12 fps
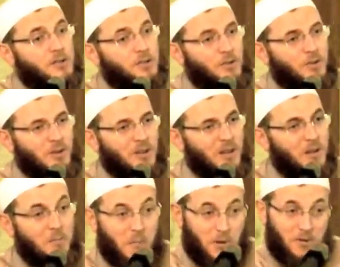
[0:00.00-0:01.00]
school
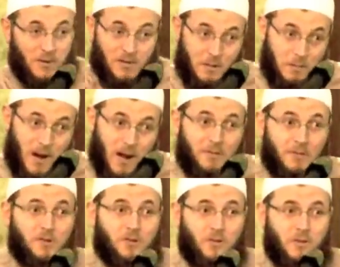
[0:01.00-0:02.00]
because it's a
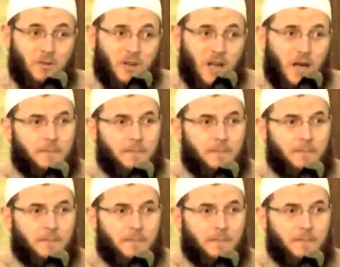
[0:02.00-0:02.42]
private school,